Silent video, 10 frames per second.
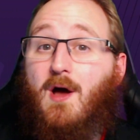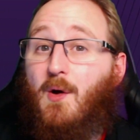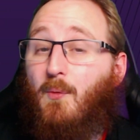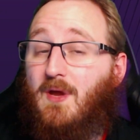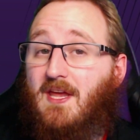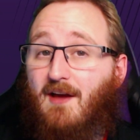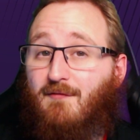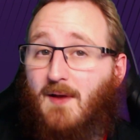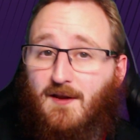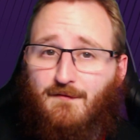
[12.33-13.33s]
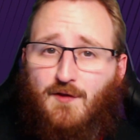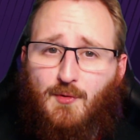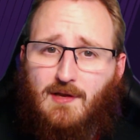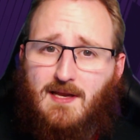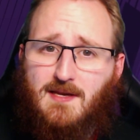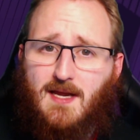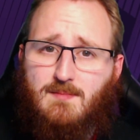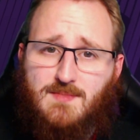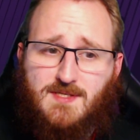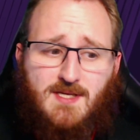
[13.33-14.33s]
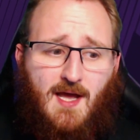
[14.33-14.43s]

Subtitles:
We have played a few more league games